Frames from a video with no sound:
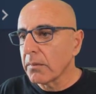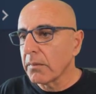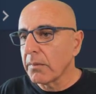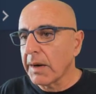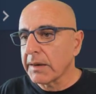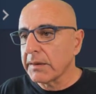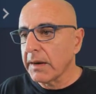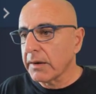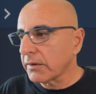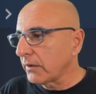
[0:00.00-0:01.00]
Market
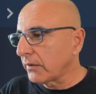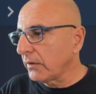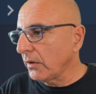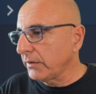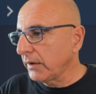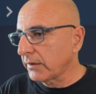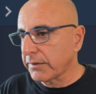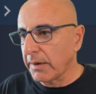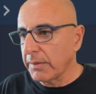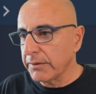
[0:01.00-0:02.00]
direction is not yet
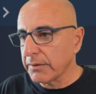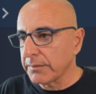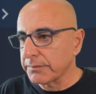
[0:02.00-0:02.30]
established.